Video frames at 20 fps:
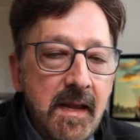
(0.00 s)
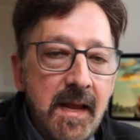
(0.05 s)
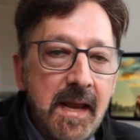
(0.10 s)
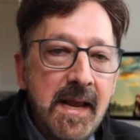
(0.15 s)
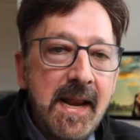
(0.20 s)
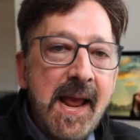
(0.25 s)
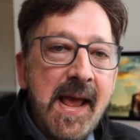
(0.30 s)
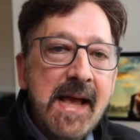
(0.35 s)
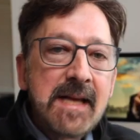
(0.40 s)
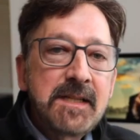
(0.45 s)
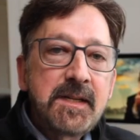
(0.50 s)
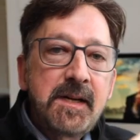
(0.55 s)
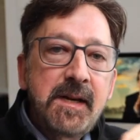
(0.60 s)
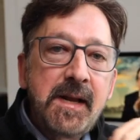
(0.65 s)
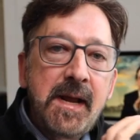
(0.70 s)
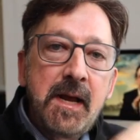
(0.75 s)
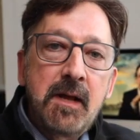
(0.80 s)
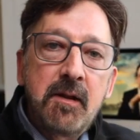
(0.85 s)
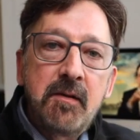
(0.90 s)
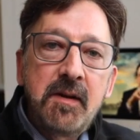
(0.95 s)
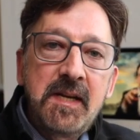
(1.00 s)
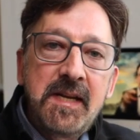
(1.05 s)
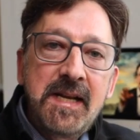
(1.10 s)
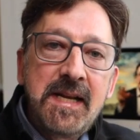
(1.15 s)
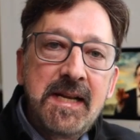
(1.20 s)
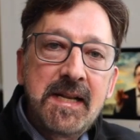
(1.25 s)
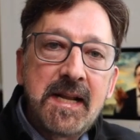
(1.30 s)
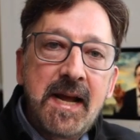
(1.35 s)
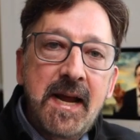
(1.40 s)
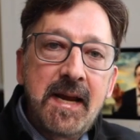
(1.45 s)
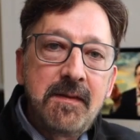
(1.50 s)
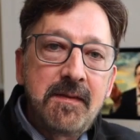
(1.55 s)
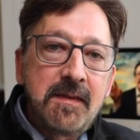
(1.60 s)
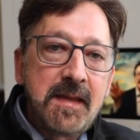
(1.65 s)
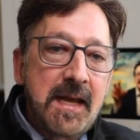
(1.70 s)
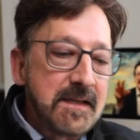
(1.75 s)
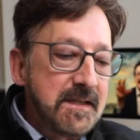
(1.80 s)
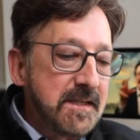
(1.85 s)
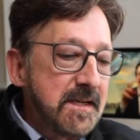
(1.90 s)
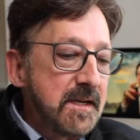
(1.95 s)
and it has an LED light
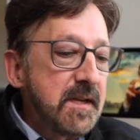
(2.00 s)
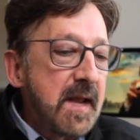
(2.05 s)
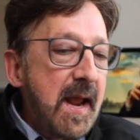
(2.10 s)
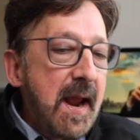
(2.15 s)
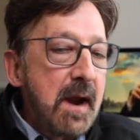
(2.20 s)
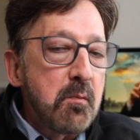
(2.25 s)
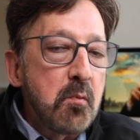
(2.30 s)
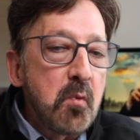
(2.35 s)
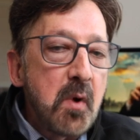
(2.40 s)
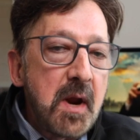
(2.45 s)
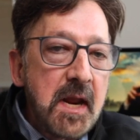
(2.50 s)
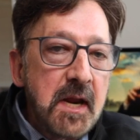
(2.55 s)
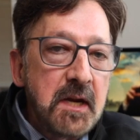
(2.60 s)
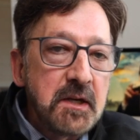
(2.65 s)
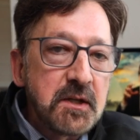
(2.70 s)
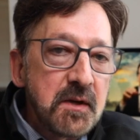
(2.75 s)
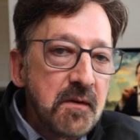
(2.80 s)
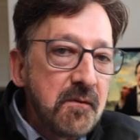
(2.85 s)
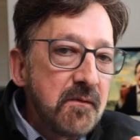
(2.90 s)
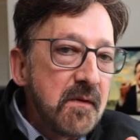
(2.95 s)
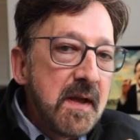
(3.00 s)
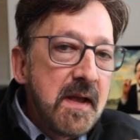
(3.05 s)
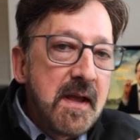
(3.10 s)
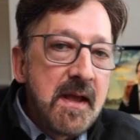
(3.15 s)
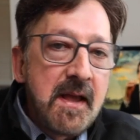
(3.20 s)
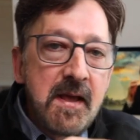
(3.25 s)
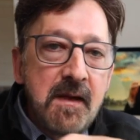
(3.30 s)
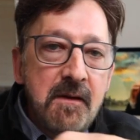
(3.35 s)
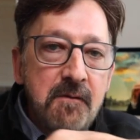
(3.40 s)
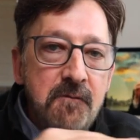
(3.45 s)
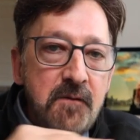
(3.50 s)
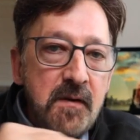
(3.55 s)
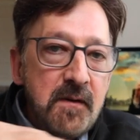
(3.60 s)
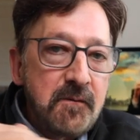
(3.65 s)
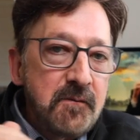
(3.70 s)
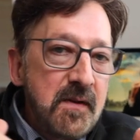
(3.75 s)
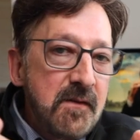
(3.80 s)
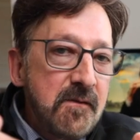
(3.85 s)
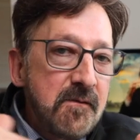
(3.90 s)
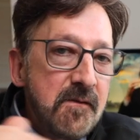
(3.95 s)
that's in that range of
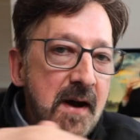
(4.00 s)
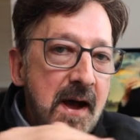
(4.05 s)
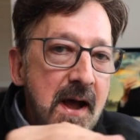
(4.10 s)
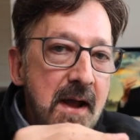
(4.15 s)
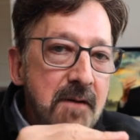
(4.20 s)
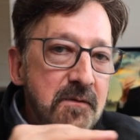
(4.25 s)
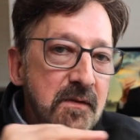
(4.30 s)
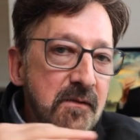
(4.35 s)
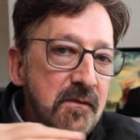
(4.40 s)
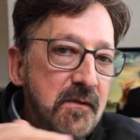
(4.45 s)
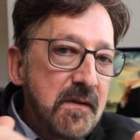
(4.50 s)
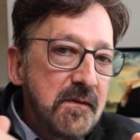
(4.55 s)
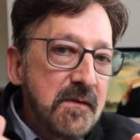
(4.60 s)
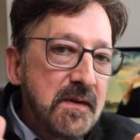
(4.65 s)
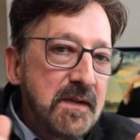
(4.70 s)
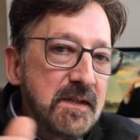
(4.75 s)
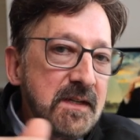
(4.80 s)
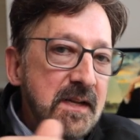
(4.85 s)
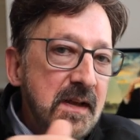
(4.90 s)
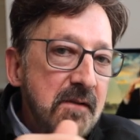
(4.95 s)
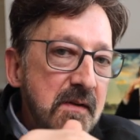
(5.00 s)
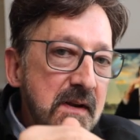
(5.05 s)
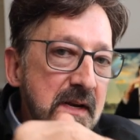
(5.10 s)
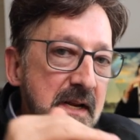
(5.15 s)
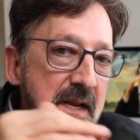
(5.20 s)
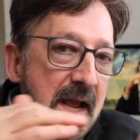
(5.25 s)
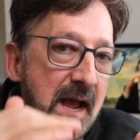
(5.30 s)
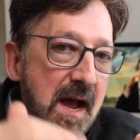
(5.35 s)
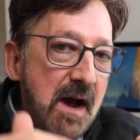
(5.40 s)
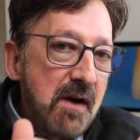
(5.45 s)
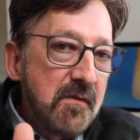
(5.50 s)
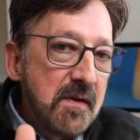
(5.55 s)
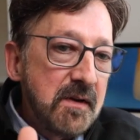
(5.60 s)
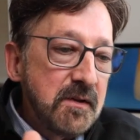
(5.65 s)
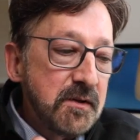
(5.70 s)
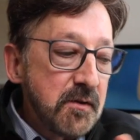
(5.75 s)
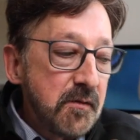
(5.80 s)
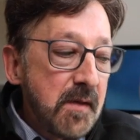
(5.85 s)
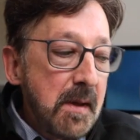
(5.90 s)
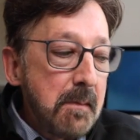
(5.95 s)
55 to 57 Kelvin.
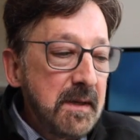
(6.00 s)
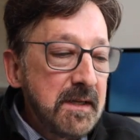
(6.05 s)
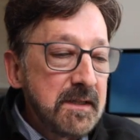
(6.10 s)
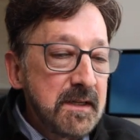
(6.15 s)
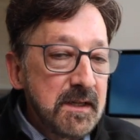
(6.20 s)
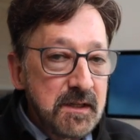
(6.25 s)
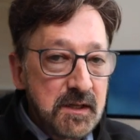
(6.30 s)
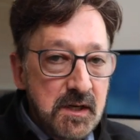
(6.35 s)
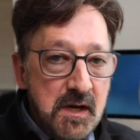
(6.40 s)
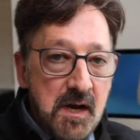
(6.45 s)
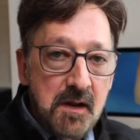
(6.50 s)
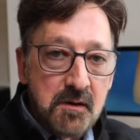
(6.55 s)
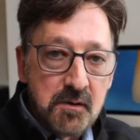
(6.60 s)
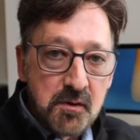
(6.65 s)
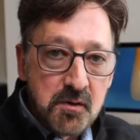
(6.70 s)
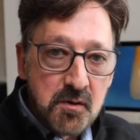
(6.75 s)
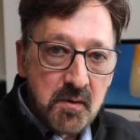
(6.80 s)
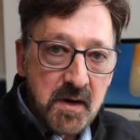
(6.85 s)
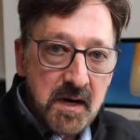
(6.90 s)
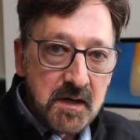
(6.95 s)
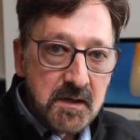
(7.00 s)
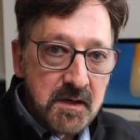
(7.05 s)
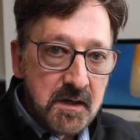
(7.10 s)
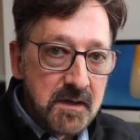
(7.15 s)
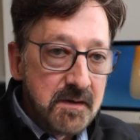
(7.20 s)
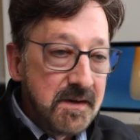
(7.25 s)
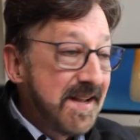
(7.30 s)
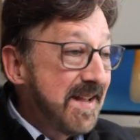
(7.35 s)
So that means it's color corrected.